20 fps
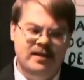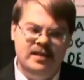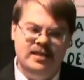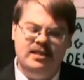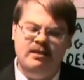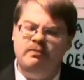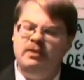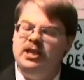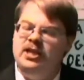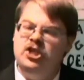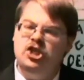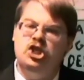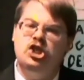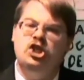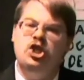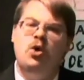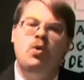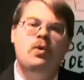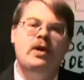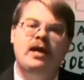simply
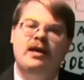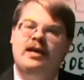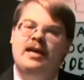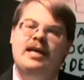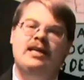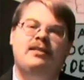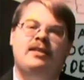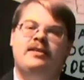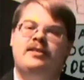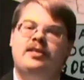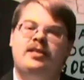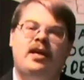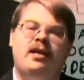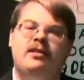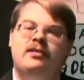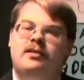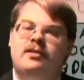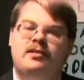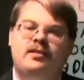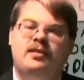soaking in the
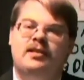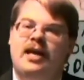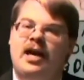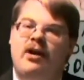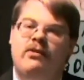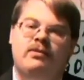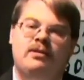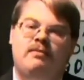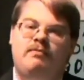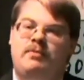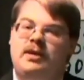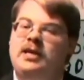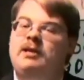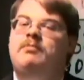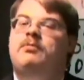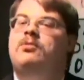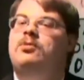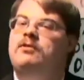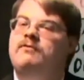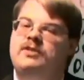sights and sound and
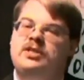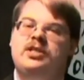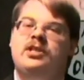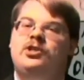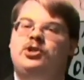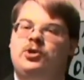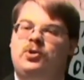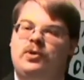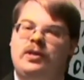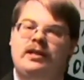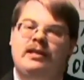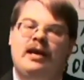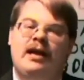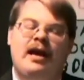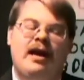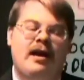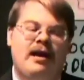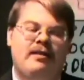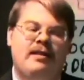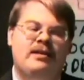people of Sigil,
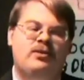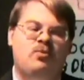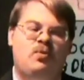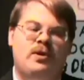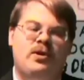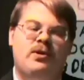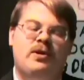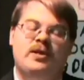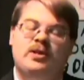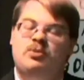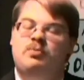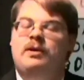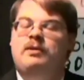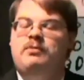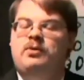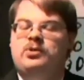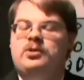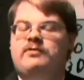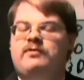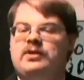and that's what you're going to spend
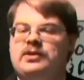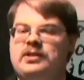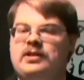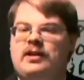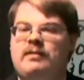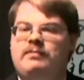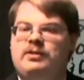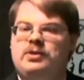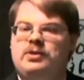most of your time